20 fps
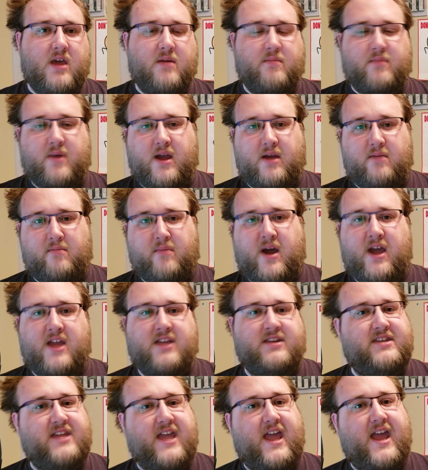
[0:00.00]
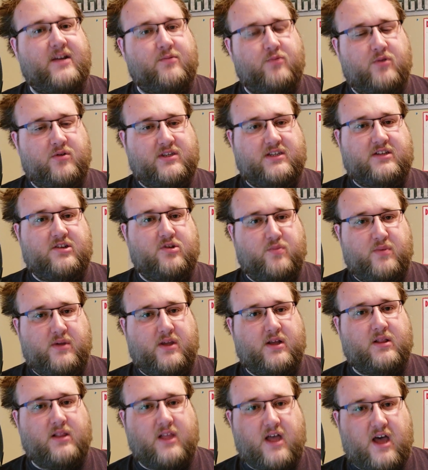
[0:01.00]
My dad would still be
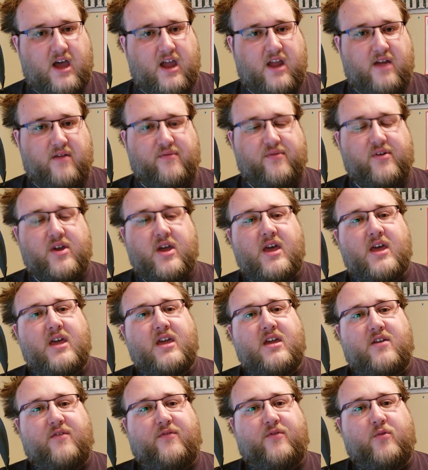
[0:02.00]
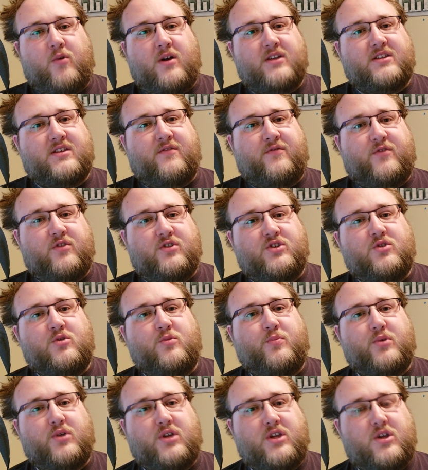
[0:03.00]
alive if it wasn't for
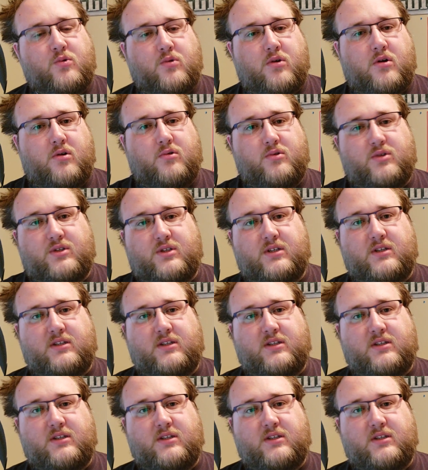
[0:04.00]
superheroes.